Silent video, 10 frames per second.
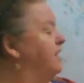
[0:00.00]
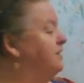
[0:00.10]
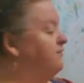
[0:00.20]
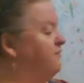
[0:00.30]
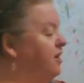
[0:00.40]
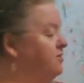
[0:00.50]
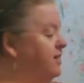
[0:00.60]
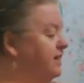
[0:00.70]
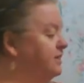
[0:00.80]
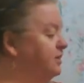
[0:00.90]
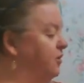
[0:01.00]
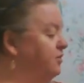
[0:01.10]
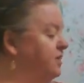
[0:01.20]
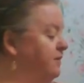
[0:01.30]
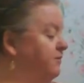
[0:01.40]
And the farmer has
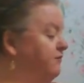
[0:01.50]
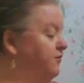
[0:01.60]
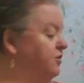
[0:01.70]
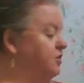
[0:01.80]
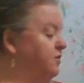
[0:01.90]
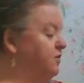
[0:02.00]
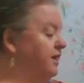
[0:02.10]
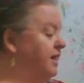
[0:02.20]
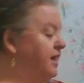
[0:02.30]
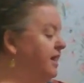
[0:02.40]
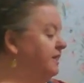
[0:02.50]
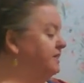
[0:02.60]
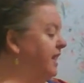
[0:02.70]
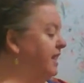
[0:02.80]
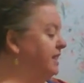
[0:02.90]
loaded up a food truck
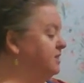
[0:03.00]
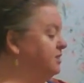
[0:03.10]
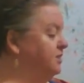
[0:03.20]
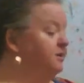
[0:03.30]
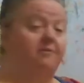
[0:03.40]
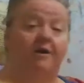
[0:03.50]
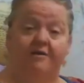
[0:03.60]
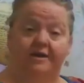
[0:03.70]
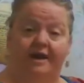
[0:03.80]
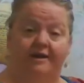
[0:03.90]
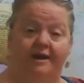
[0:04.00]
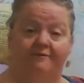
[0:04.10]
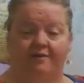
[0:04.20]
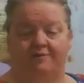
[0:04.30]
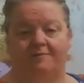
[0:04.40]
and taken it to the market.
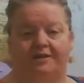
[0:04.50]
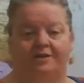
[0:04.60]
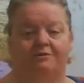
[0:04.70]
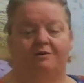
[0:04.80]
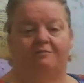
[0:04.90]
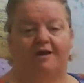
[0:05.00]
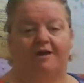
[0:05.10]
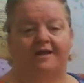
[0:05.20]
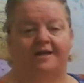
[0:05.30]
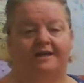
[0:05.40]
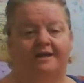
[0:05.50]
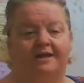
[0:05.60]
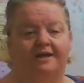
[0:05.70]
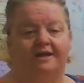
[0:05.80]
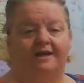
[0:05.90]
Have you ever been to a market?
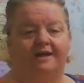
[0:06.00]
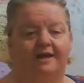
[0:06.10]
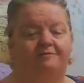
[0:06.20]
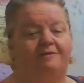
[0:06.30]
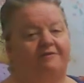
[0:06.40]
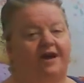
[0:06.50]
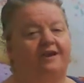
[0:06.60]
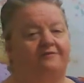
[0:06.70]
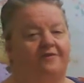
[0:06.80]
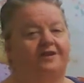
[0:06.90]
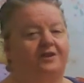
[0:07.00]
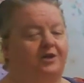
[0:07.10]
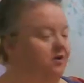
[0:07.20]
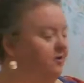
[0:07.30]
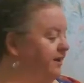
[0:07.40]
It would be kind of fun to
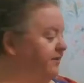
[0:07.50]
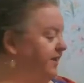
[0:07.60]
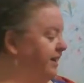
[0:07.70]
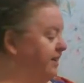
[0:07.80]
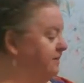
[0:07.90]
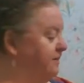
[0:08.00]
go, I think.